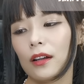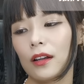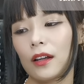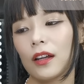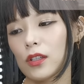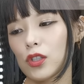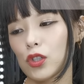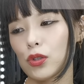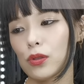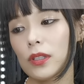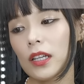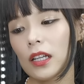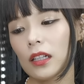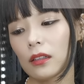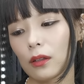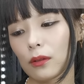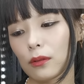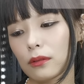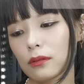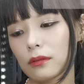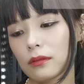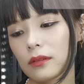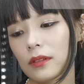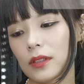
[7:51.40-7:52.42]
Juicy
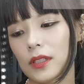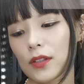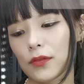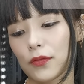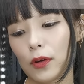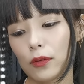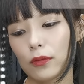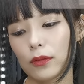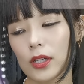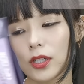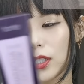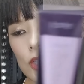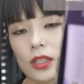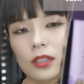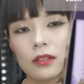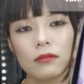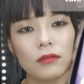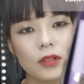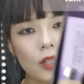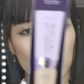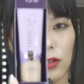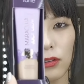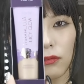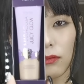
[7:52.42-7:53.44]
Glow. It's a foundation,
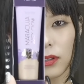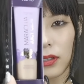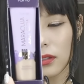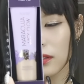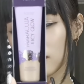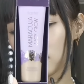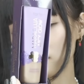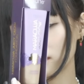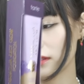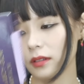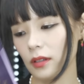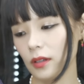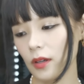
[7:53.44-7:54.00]
the new one.